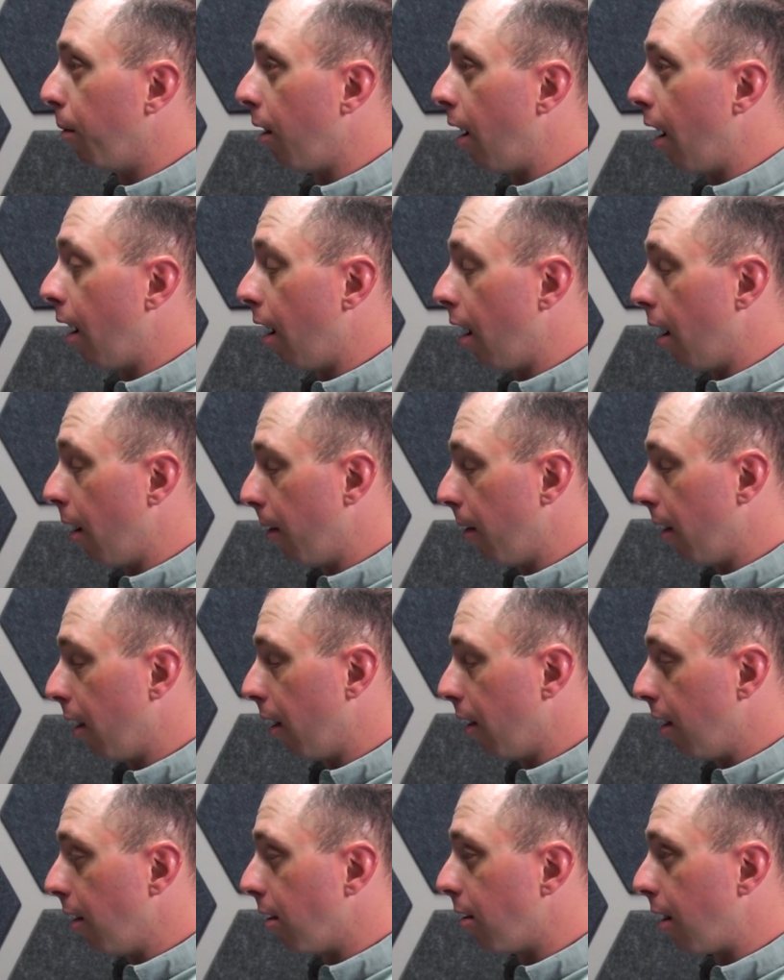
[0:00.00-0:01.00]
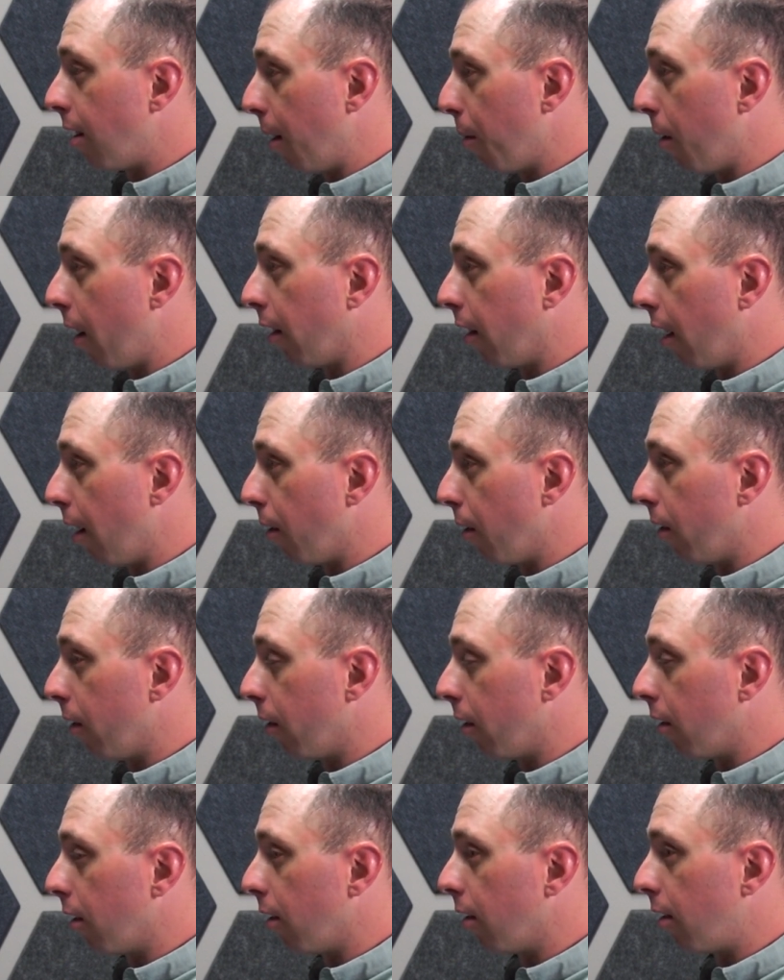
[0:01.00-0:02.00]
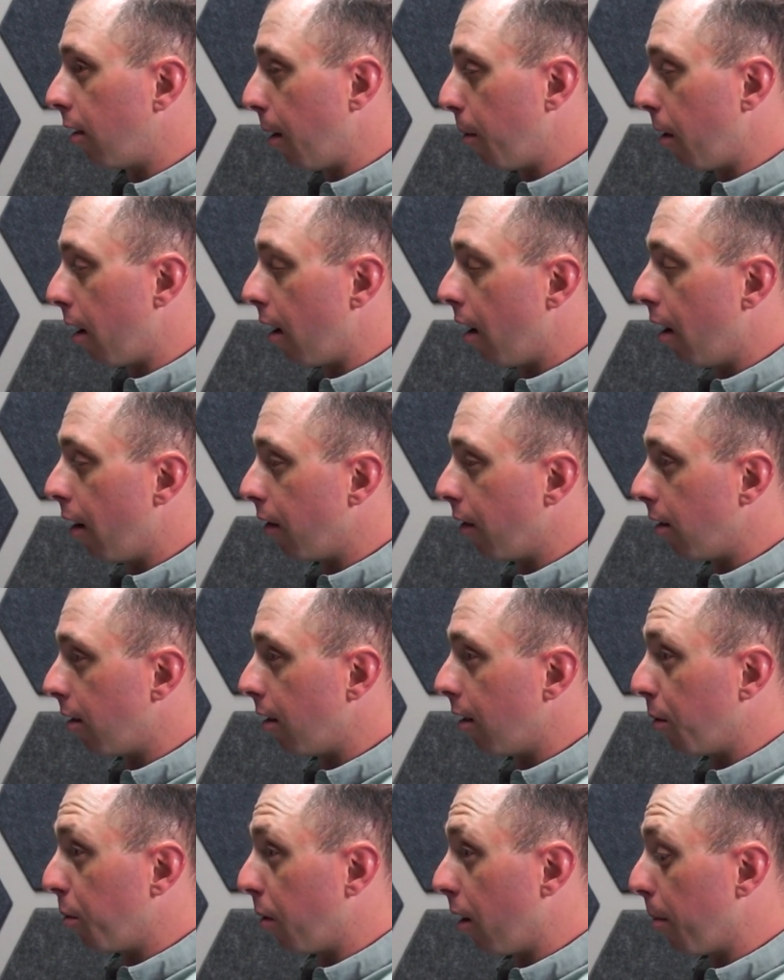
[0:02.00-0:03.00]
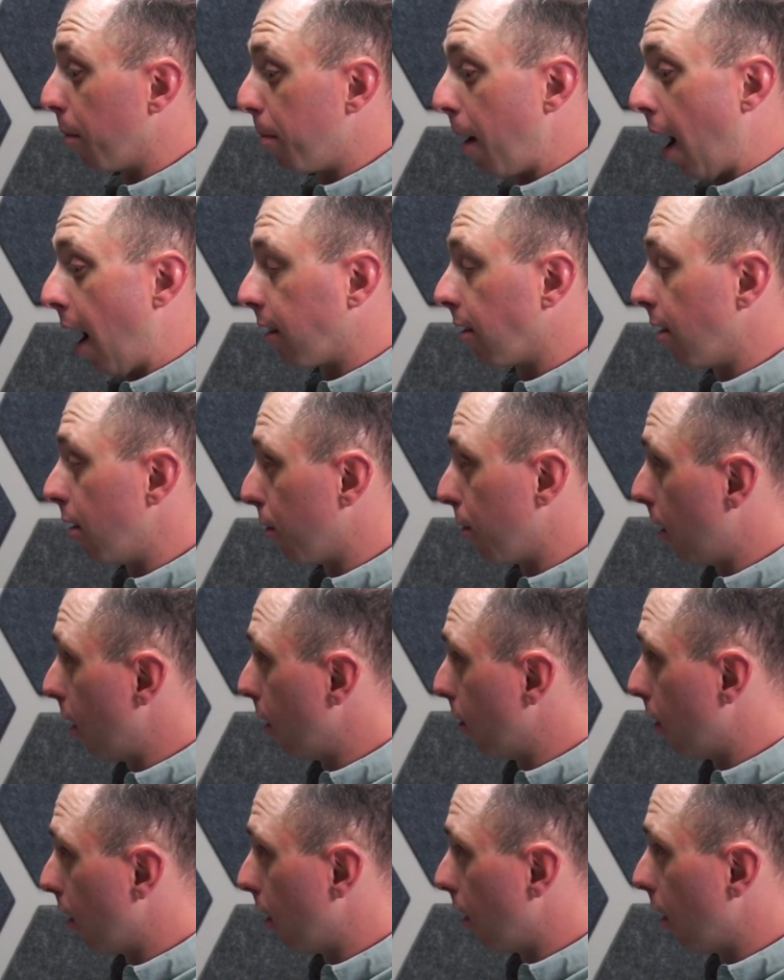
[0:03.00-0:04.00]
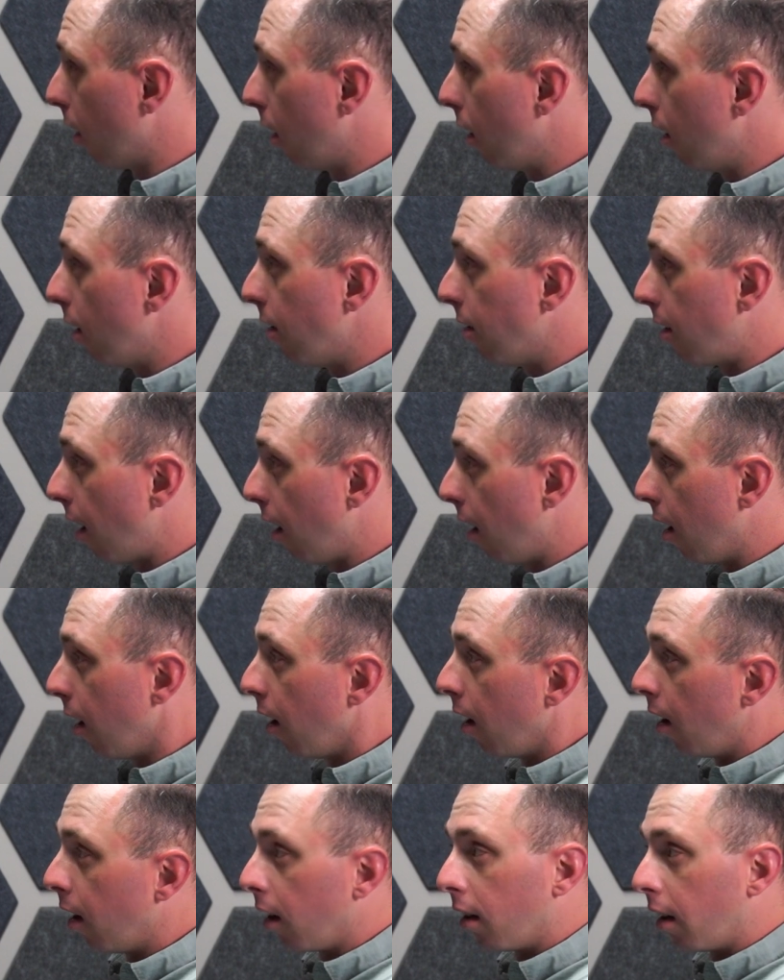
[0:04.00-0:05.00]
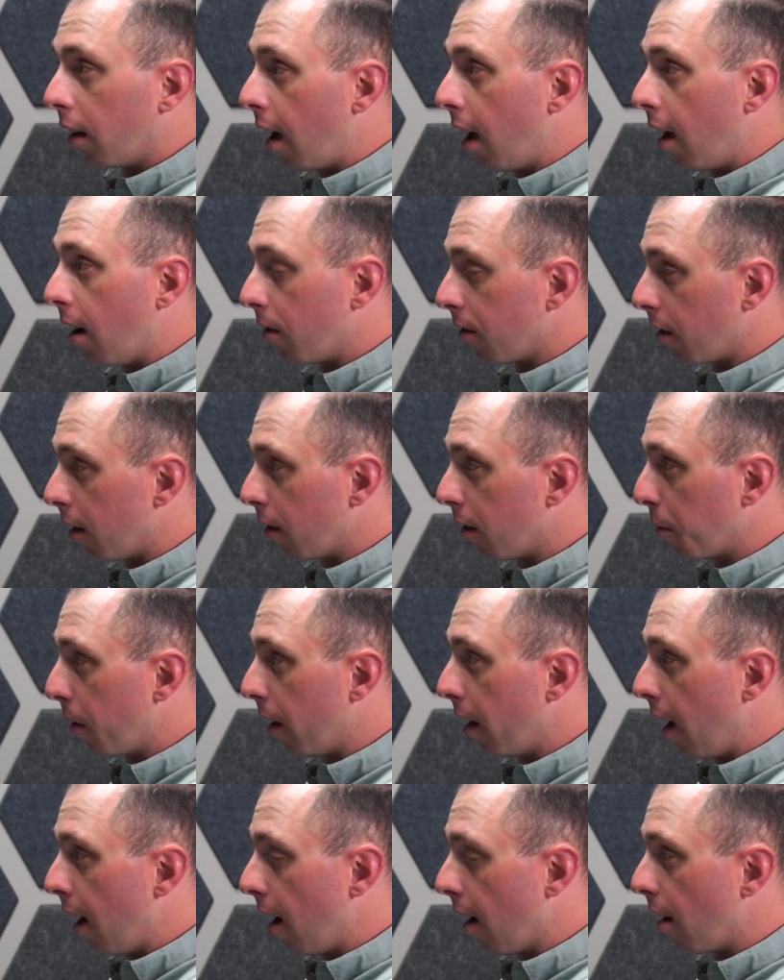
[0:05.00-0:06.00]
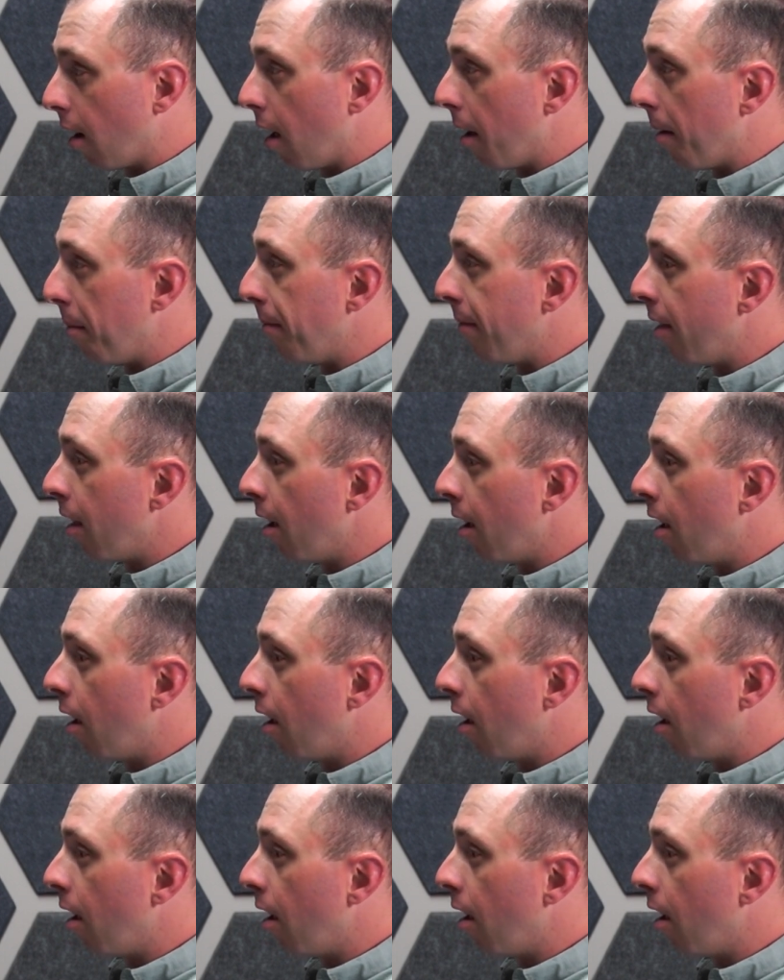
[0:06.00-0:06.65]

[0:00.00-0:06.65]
at these statewide levels, statewide offices, where Paxton's running for Senate, Glenn Hager's on his way to A&M.